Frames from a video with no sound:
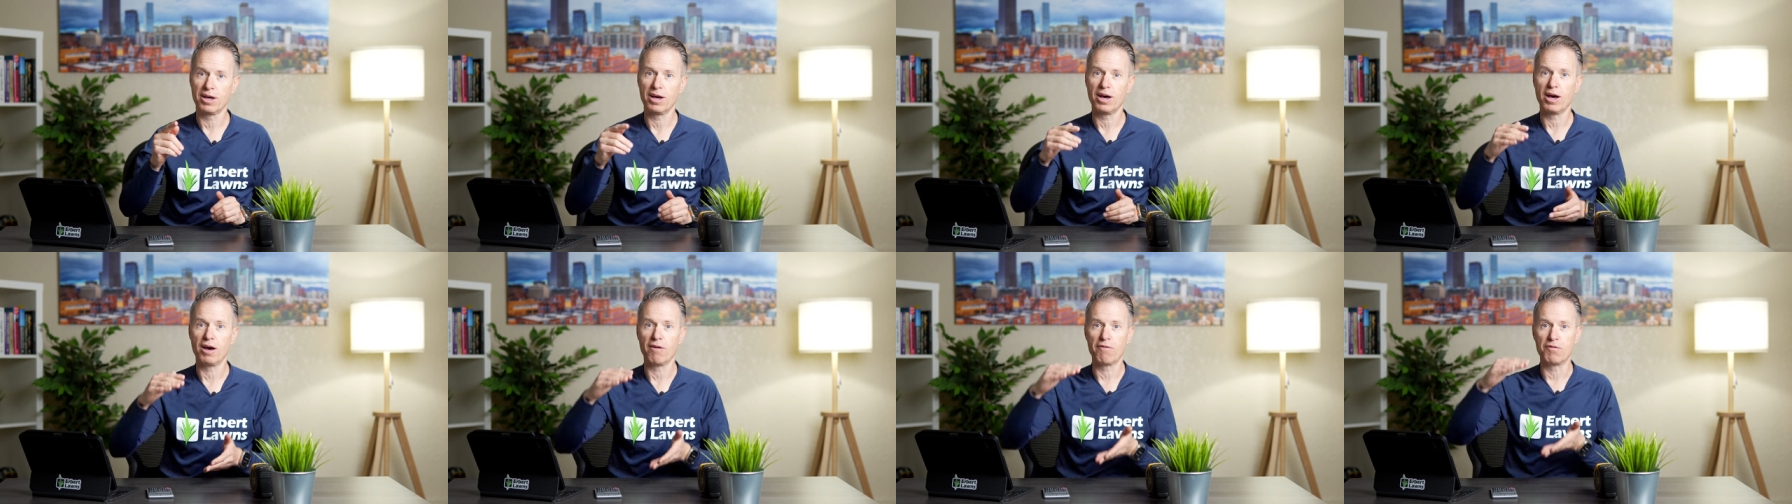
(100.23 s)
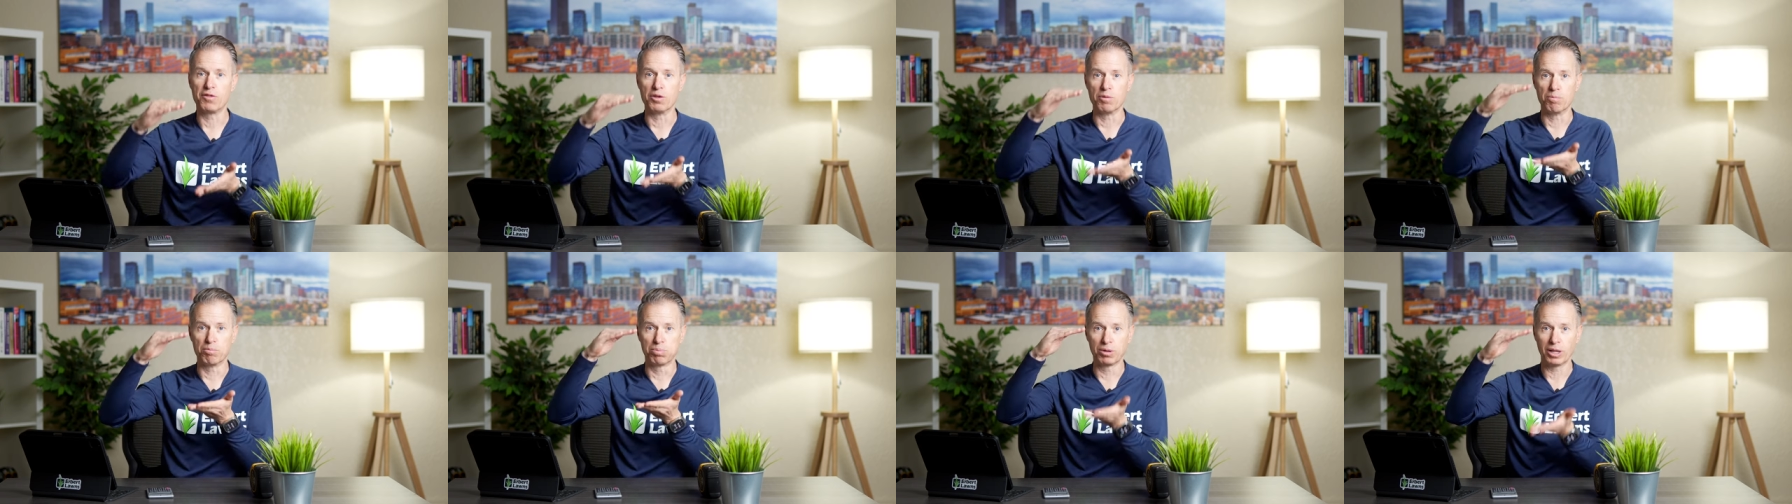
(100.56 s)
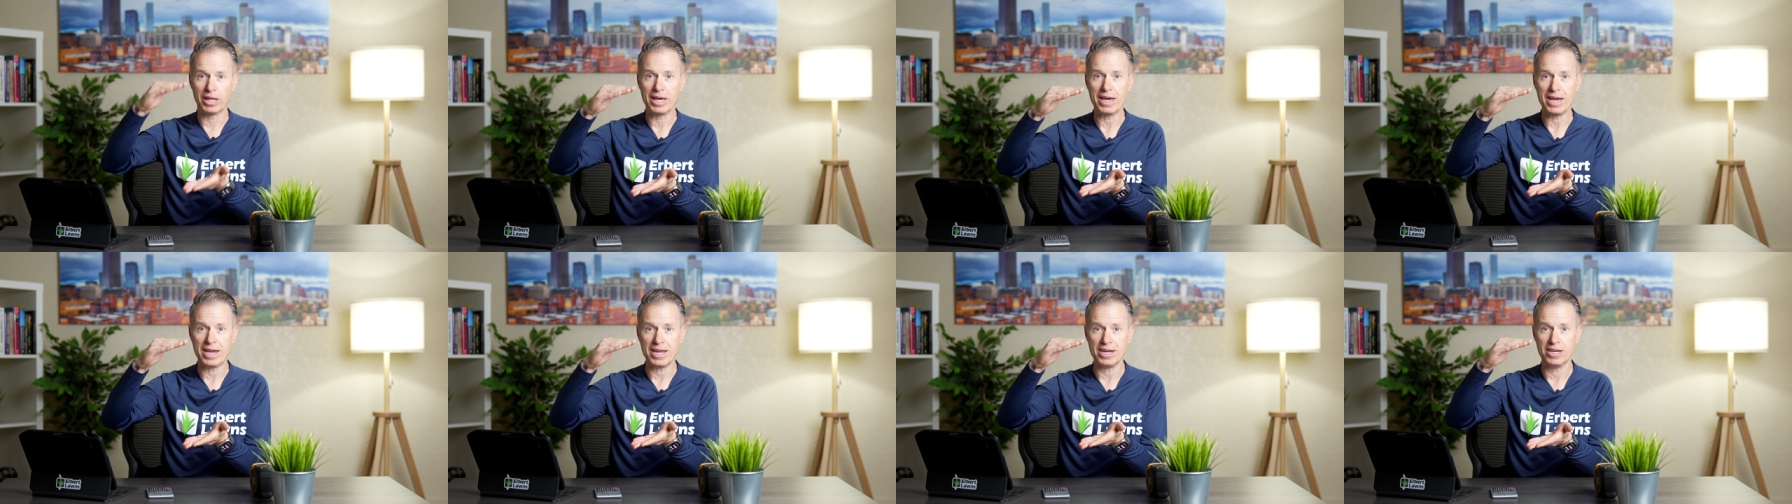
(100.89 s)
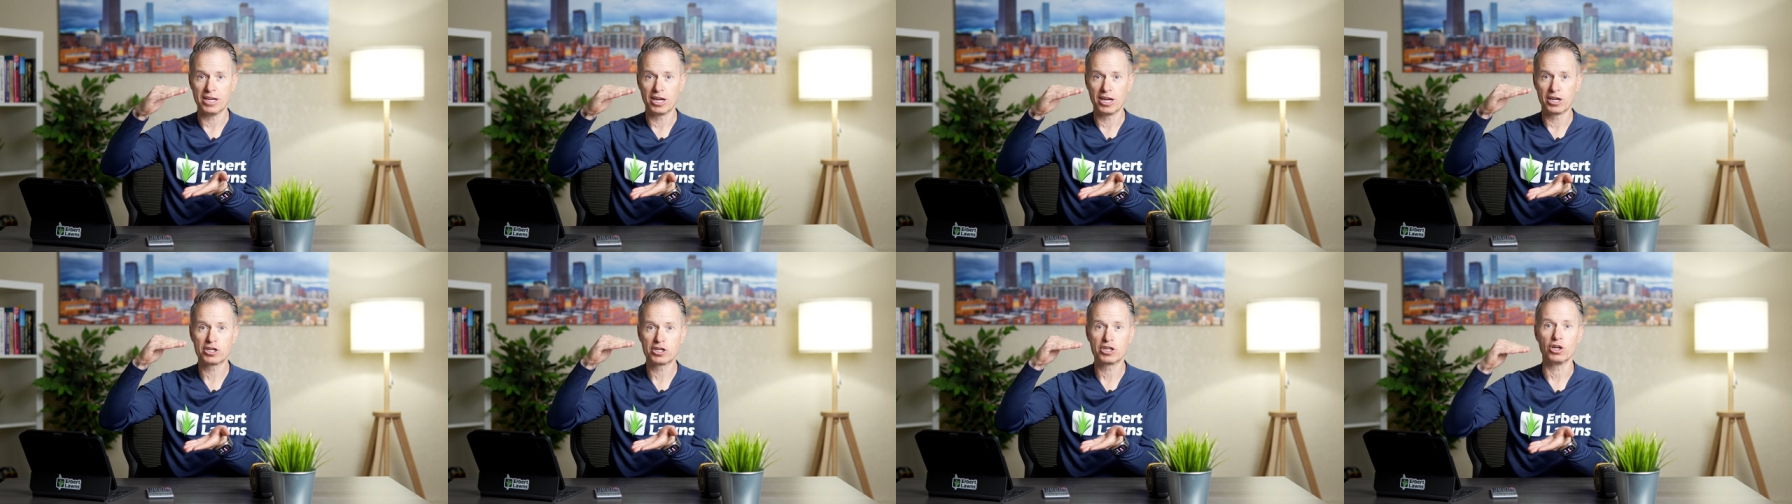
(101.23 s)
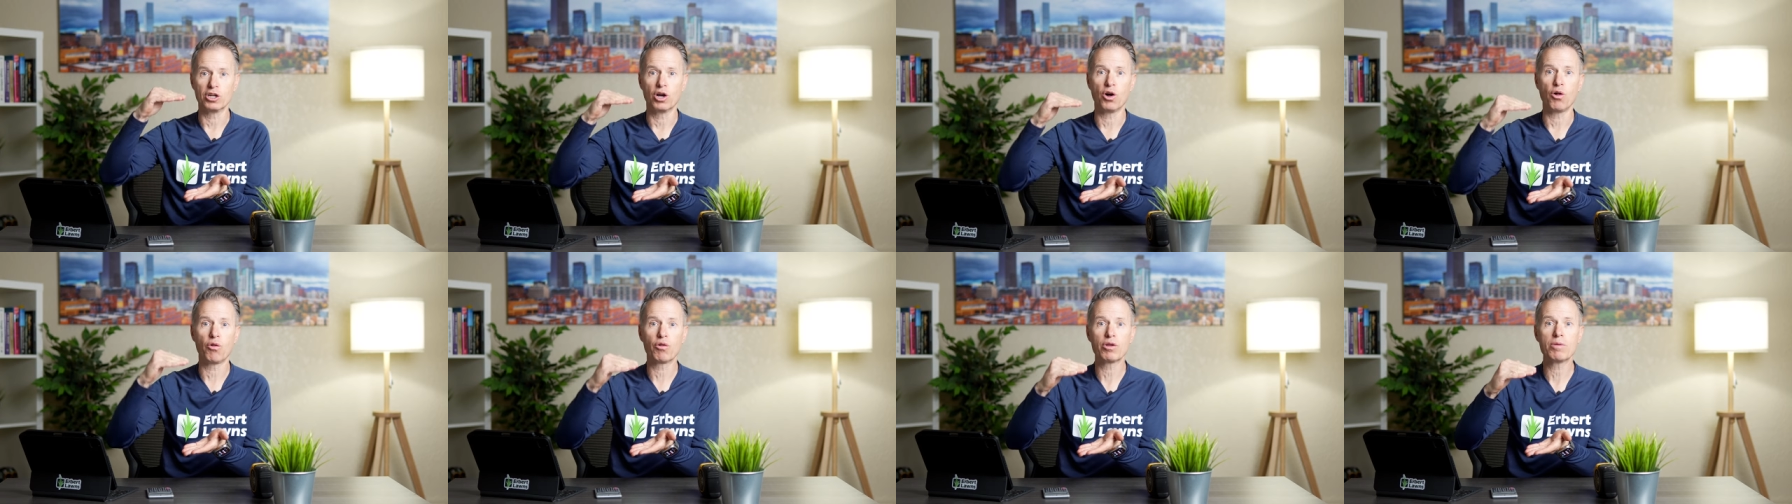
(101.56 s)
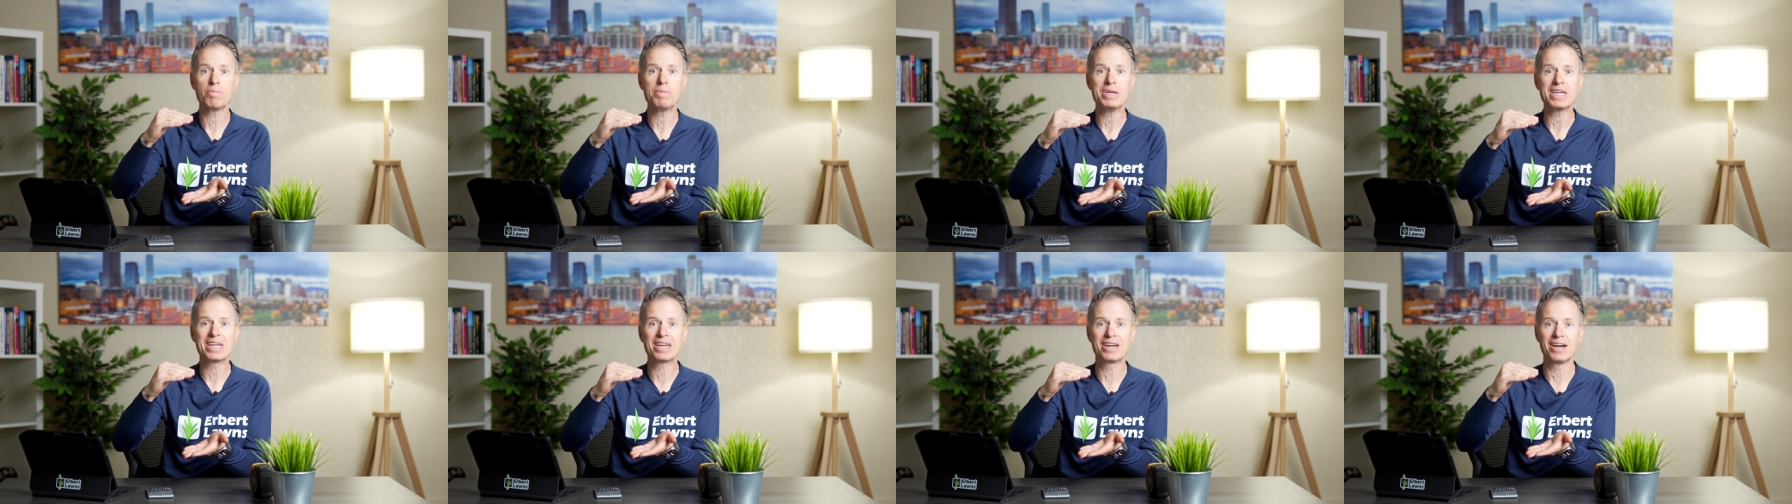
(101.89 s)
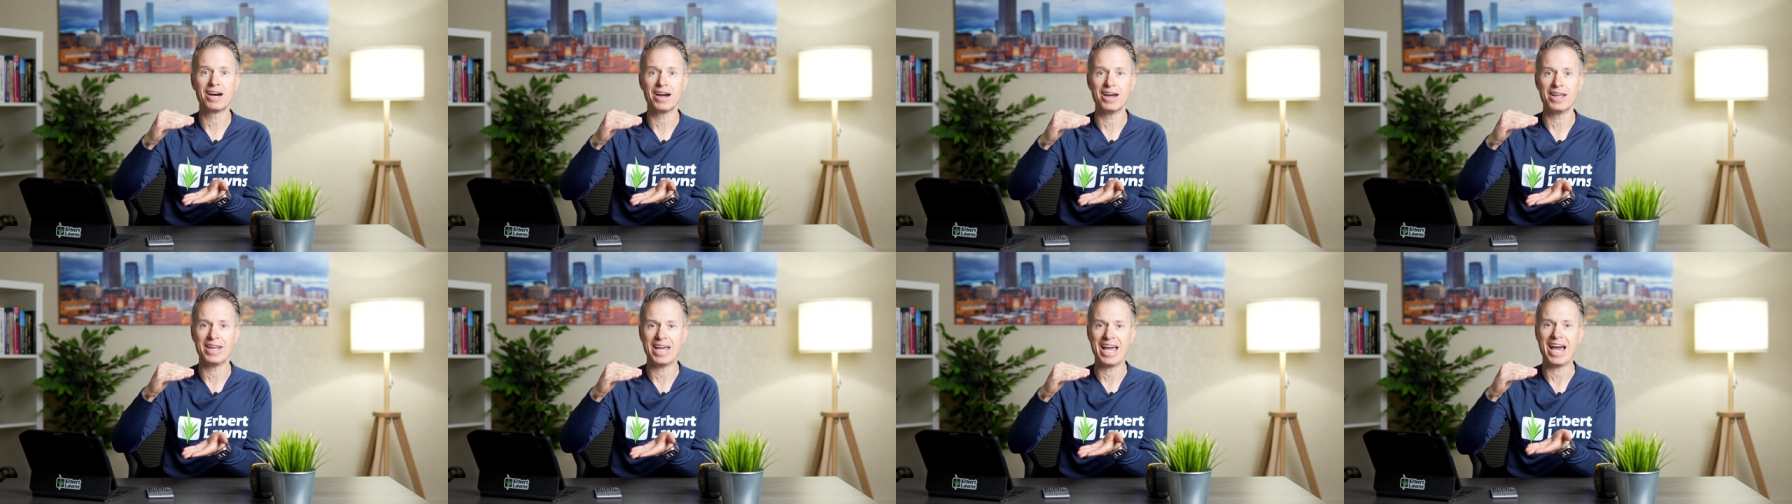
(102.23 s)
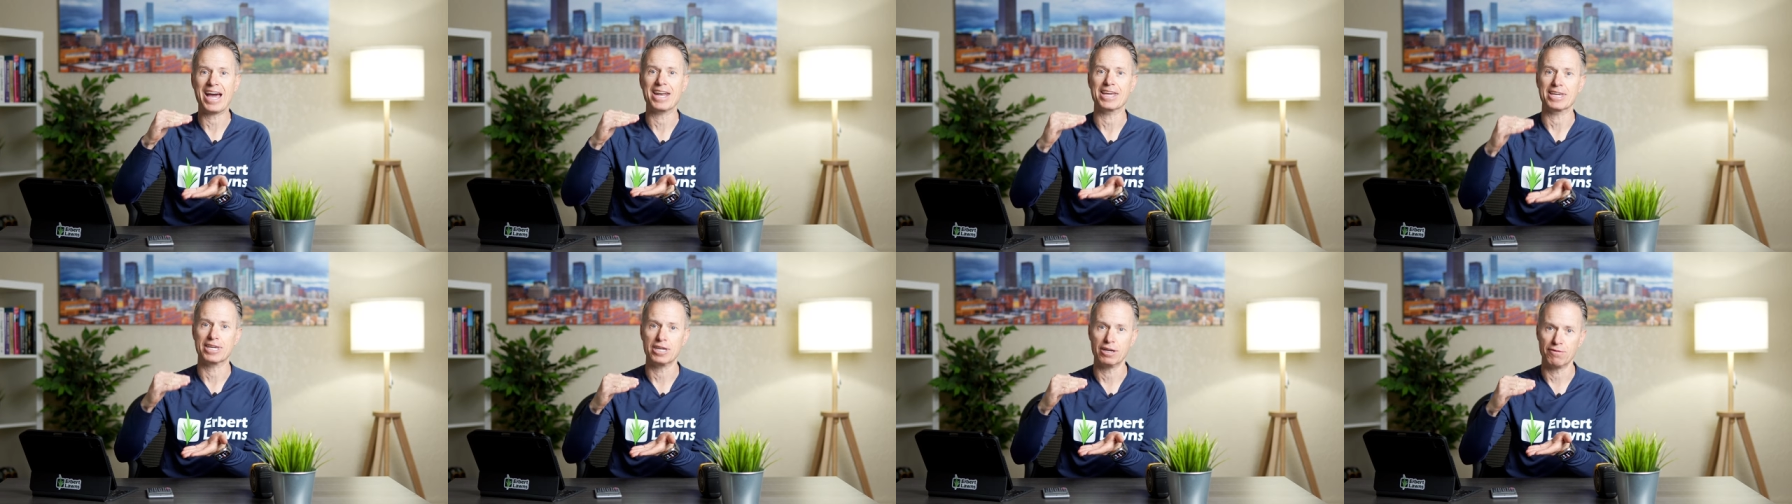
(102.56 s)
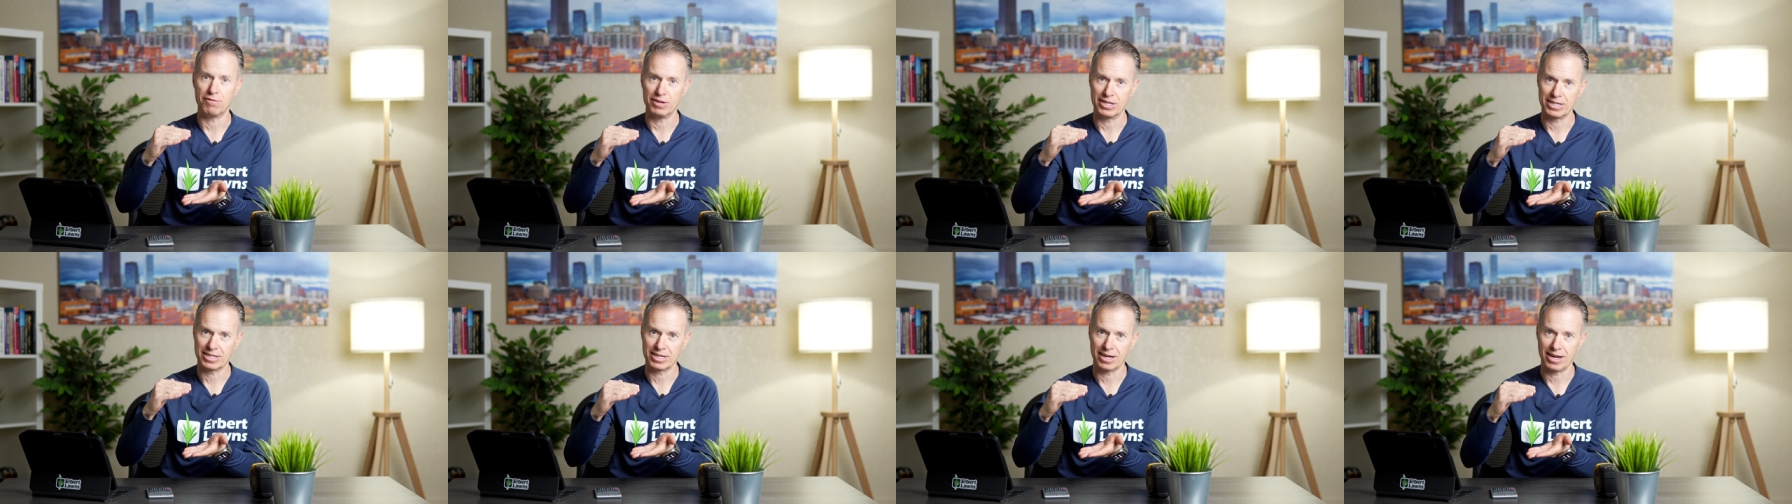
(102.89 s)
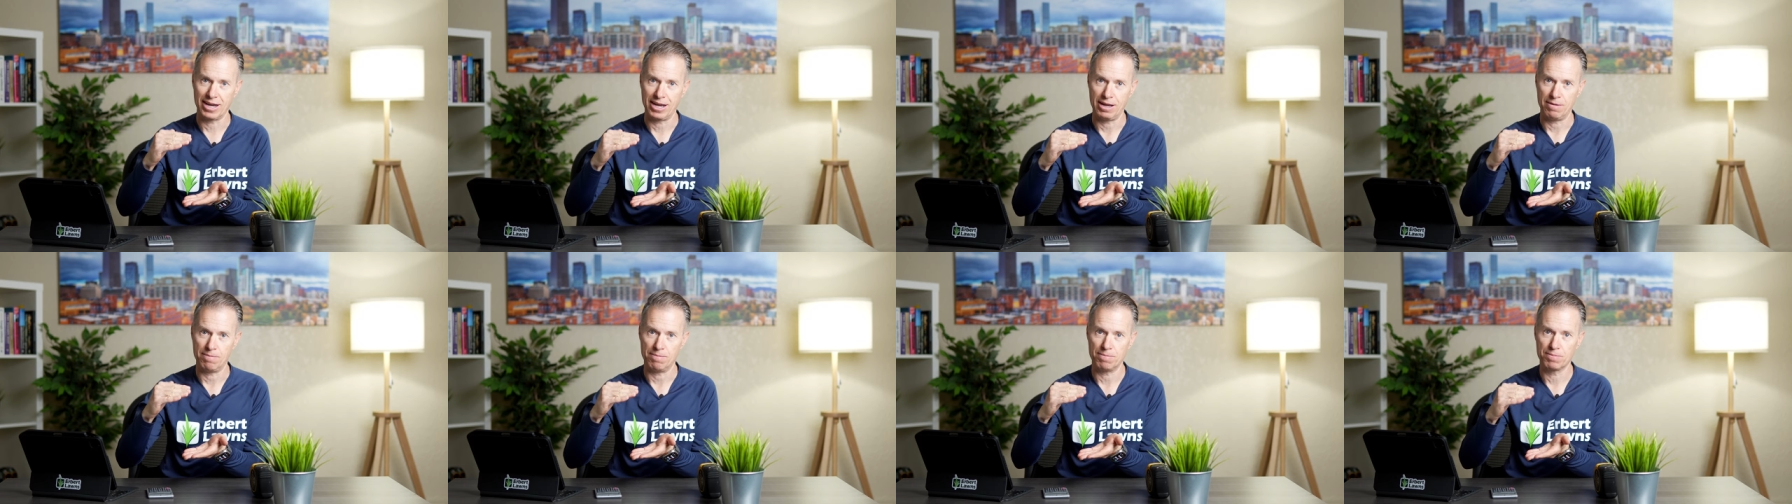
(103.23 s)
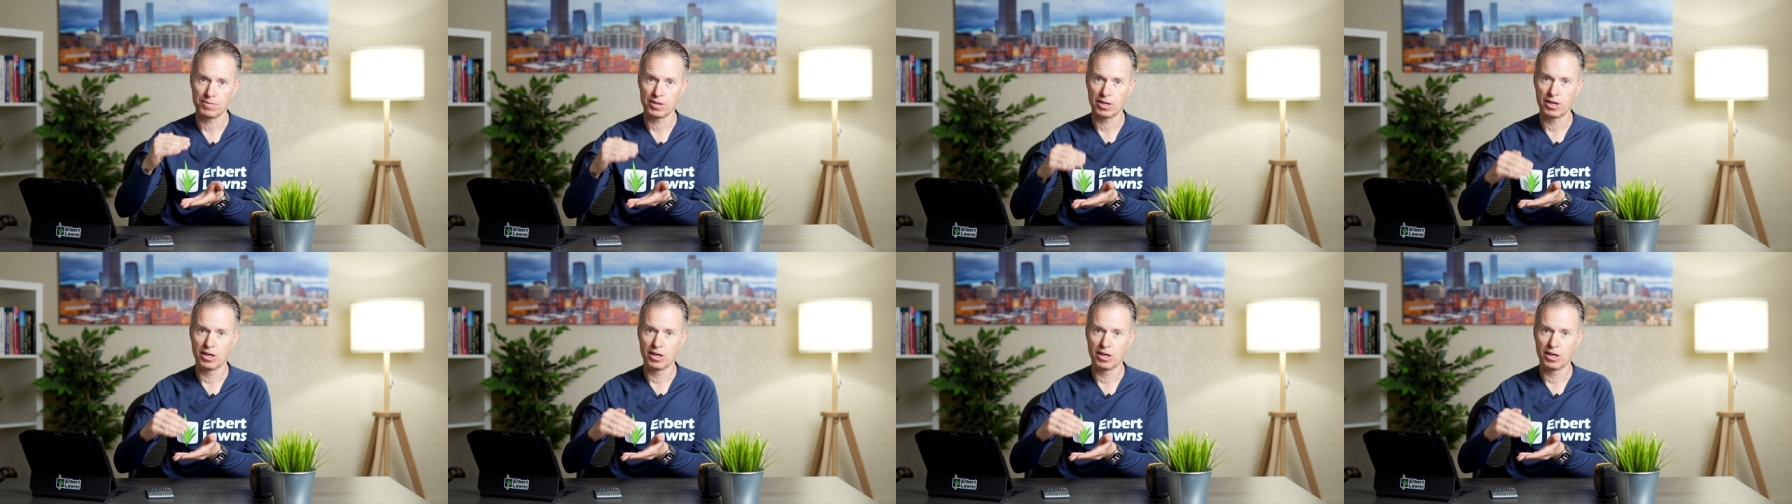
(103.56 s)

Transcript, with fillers: of the blade should only be cut at a given time.